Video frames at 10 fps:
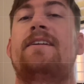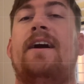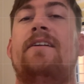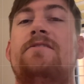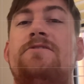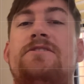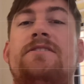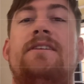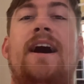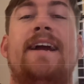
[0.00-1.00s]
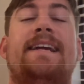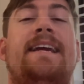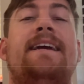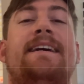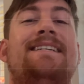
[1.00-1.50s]

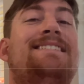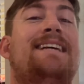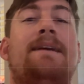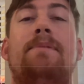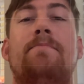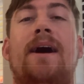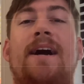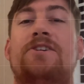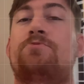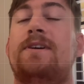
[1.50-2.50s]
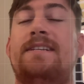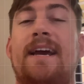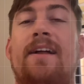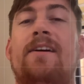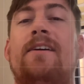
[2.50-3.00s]
IKEA is a big box
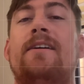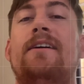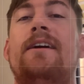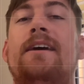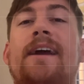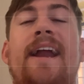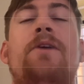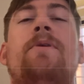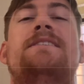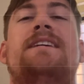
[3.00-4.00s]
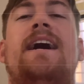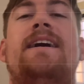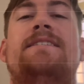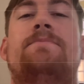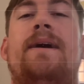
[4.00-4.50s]
retailer. Anyways,
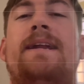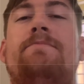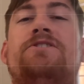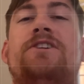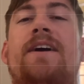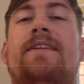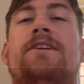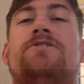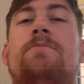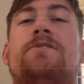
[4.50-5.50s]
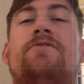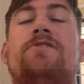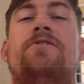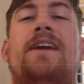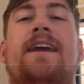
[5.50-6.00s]
guys, my name is John. Thank you so much for
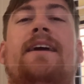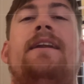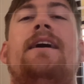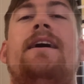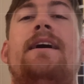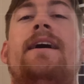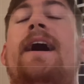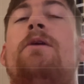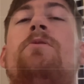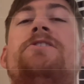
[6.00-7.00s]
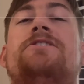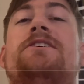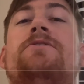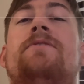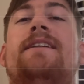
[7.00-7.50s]
tuning in. I will see
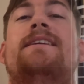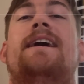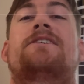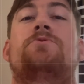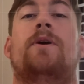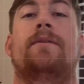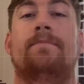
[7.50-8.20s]
you in the next one.